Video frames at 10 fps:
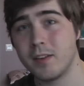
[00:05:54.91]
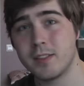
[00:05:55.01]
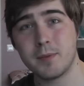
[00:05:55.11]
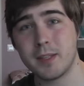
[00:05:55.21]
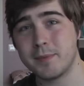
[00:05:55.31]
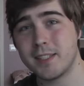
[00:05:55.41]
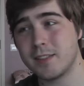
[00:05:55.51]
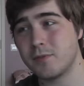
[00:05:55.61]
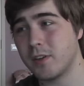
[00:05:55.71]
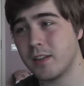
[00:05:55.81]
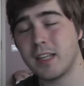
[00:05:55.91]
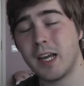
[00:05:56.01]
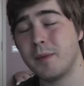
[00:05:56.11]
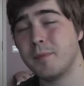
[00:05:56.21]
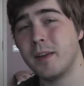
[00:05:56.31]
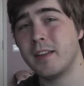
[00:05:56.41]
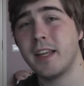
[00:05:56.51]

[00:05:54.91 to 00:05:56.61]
Sometimes it's for the time it